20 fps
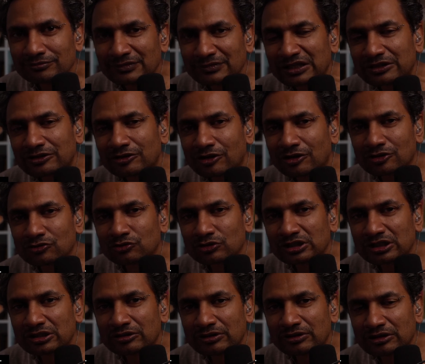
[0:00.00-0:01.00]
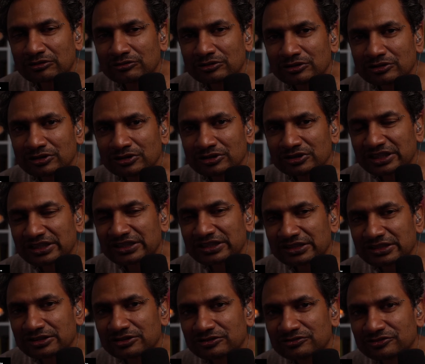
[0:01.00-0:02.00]
And they're all running around
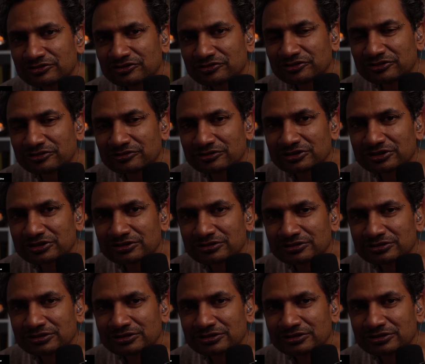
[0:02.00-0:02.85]
taking you for fools